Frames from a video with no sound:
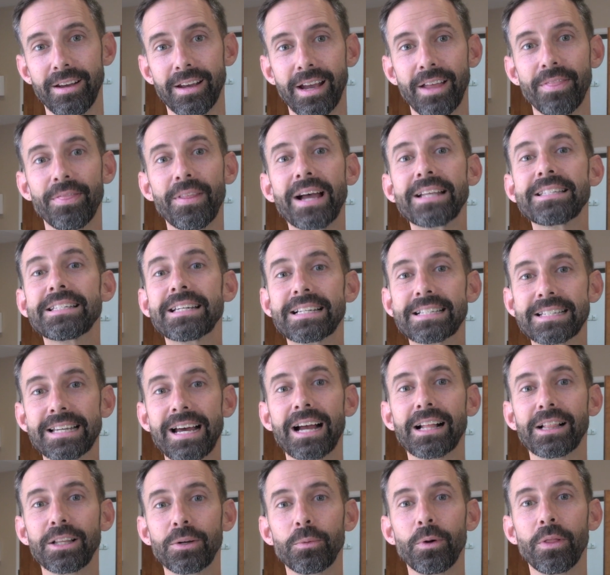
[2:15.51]
And that's
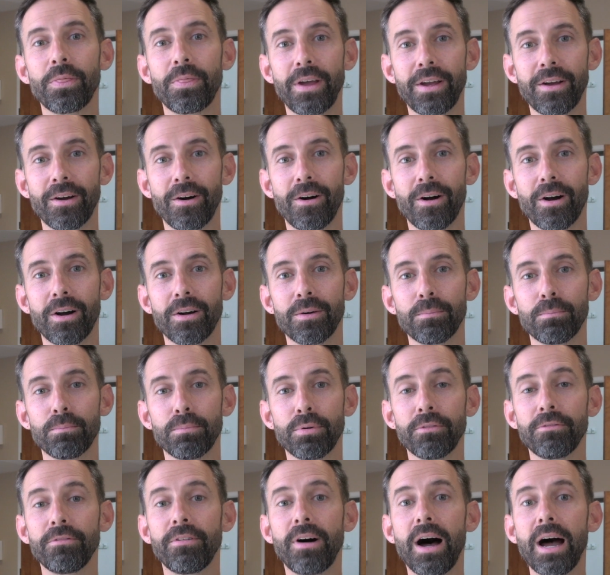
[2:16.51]
exactly what they are,
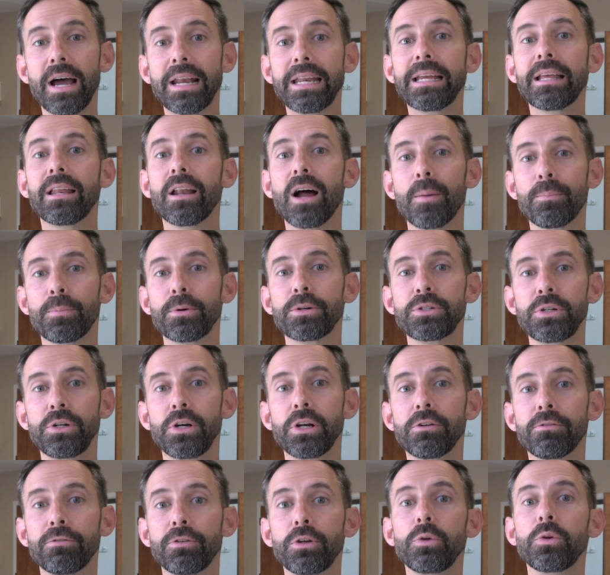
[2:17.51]
providing an
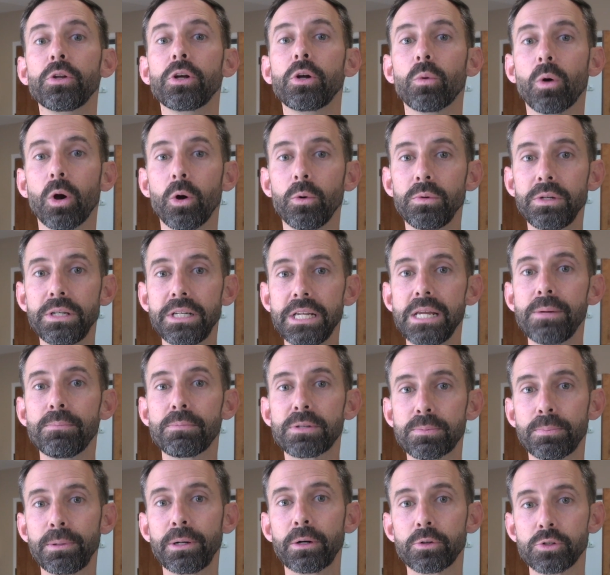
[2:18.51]
opportunity for you to grow deep
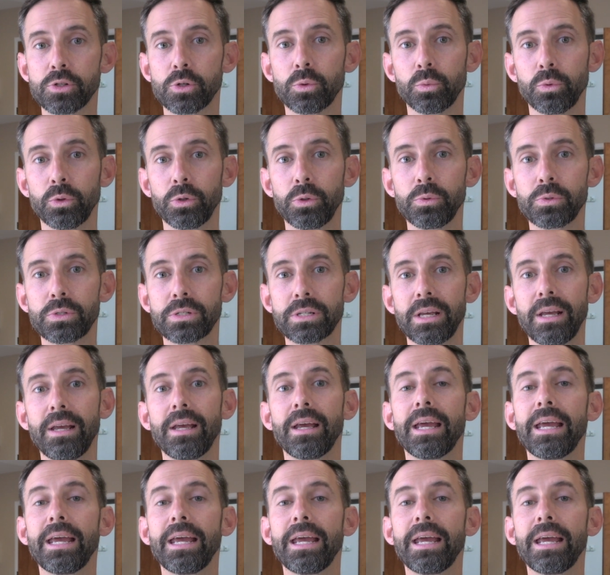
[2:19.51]
spiritual roots